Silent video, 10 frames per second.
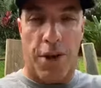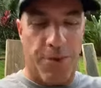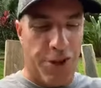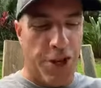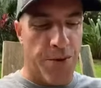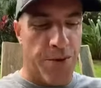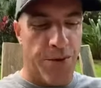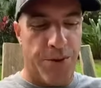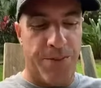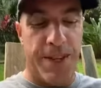So I want to share with
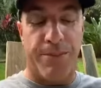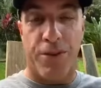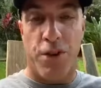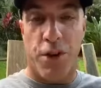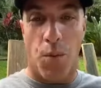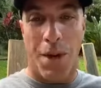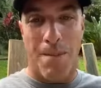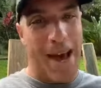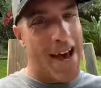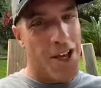you some tips so you can
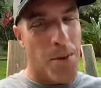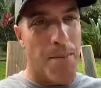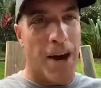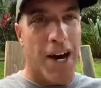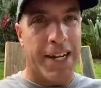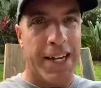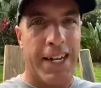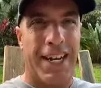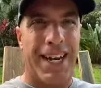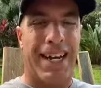win back your
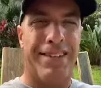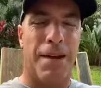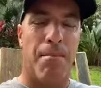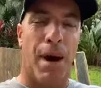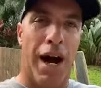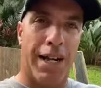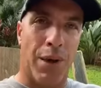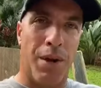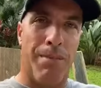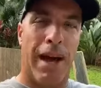body. And I say
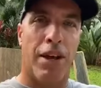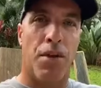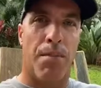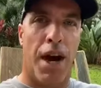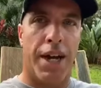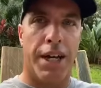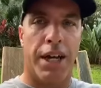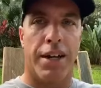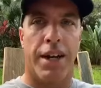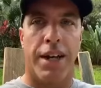body, win back your
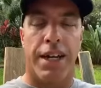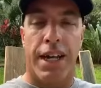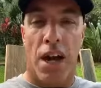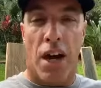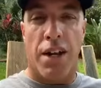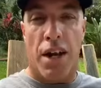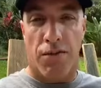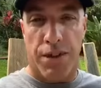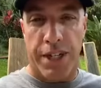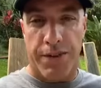body and get on
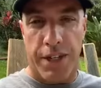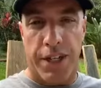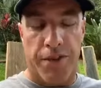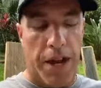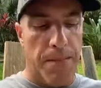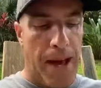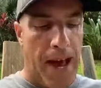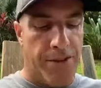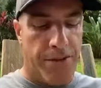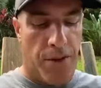a really, really great
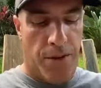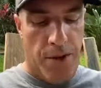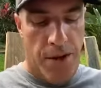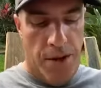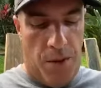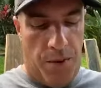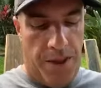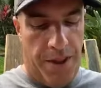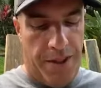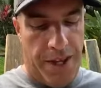path. So
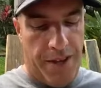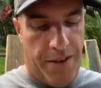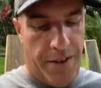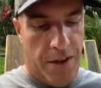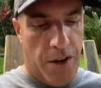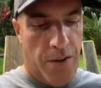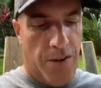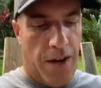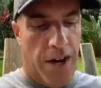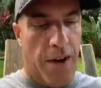one of the things, you
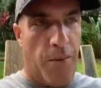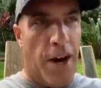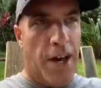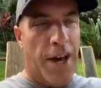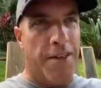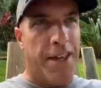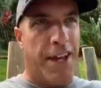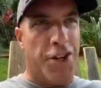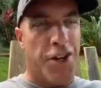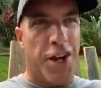know, well, I
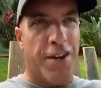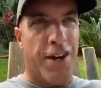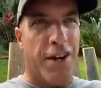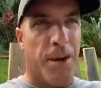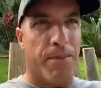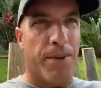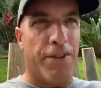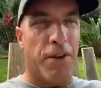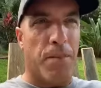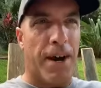think I shared a couple
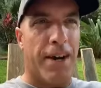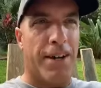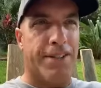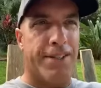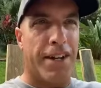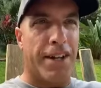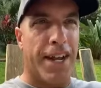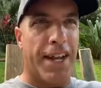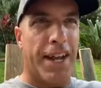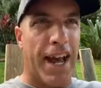weeks ago about on
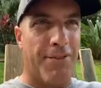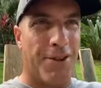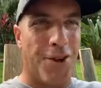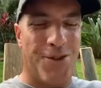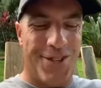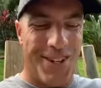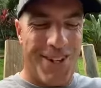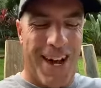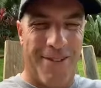Sunday, and I have the notes here.